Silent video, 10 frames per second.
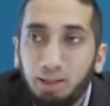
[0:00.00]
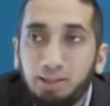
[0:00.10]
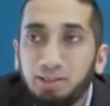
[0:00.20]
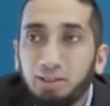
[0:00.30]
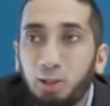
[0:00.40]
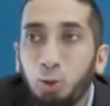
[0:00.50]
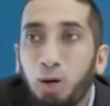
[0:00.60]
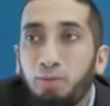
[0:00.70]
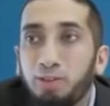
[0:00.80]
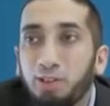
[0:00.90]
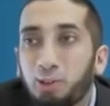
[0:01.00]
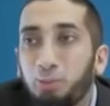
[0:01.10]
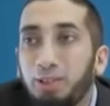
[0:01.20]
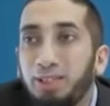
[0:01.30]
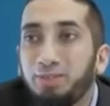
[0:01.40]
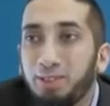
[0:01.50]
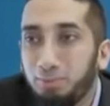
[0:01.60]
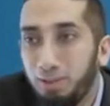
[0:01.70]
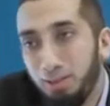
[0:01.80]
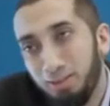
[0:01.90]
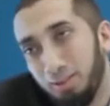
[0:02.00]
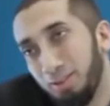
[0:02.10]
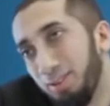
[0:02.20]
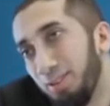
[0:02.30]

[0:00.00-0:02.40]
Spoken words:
Allah doesn't say whoever disbelieves in me.